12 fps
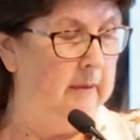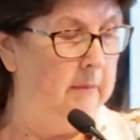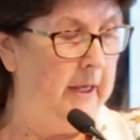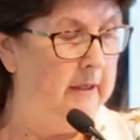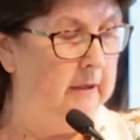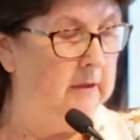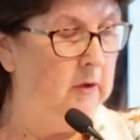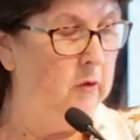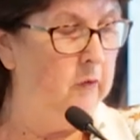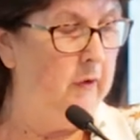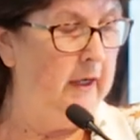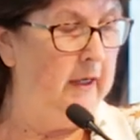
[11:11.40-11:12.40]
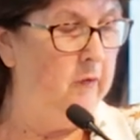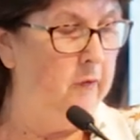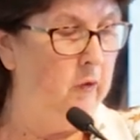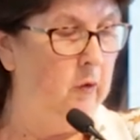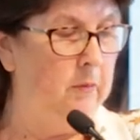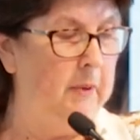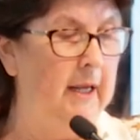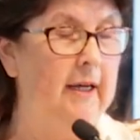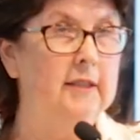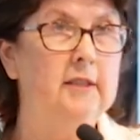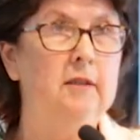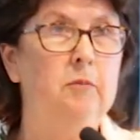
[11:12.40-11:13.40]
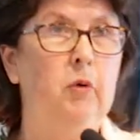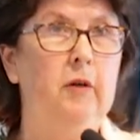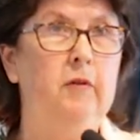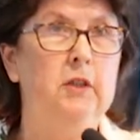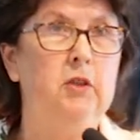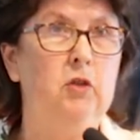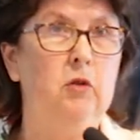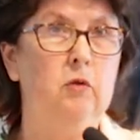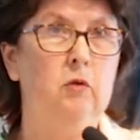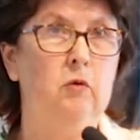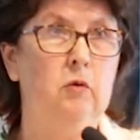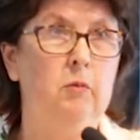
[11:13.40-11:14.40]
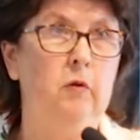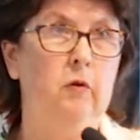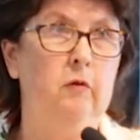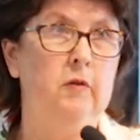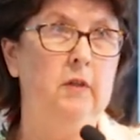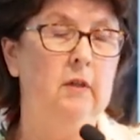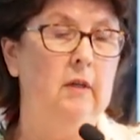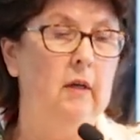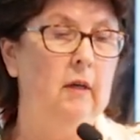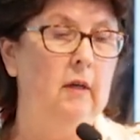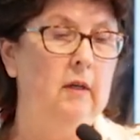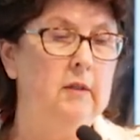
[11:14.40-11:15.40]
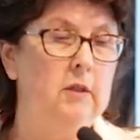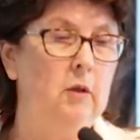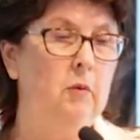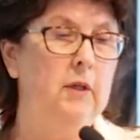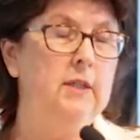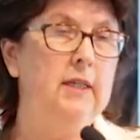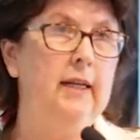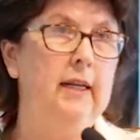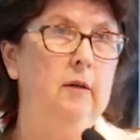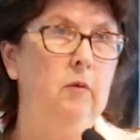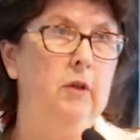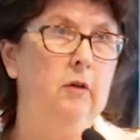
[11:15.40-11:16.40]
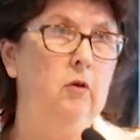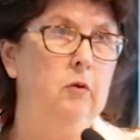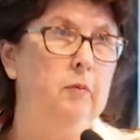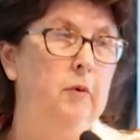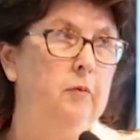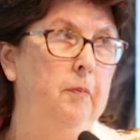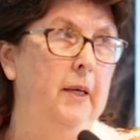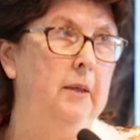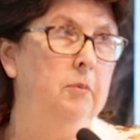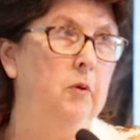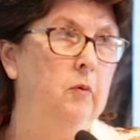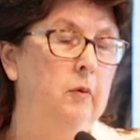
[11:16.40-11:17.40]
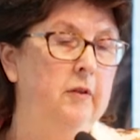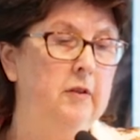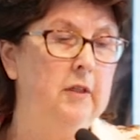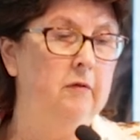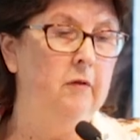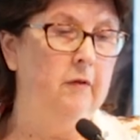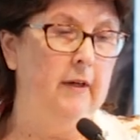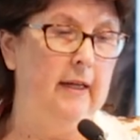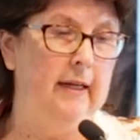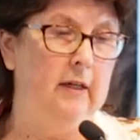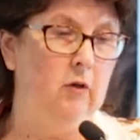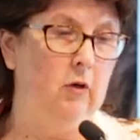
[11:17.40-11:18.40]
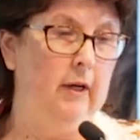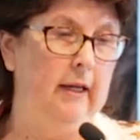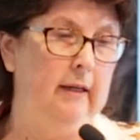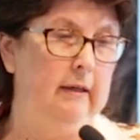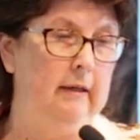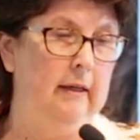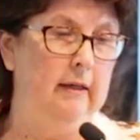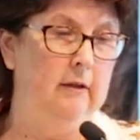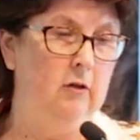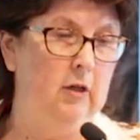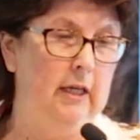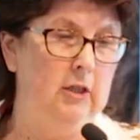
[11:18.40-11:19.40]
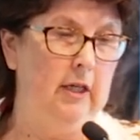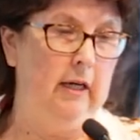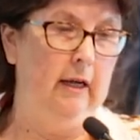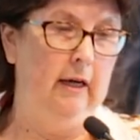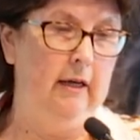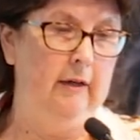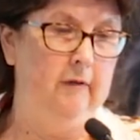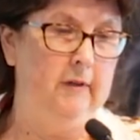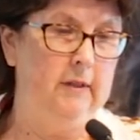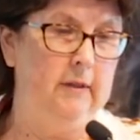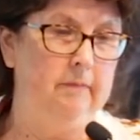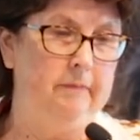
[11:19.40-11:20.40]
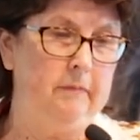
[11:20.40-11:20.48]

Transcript: mothers who've had 4+ previous children removed. So we're dealing with a group of people with some fairly chronic and tragic lives.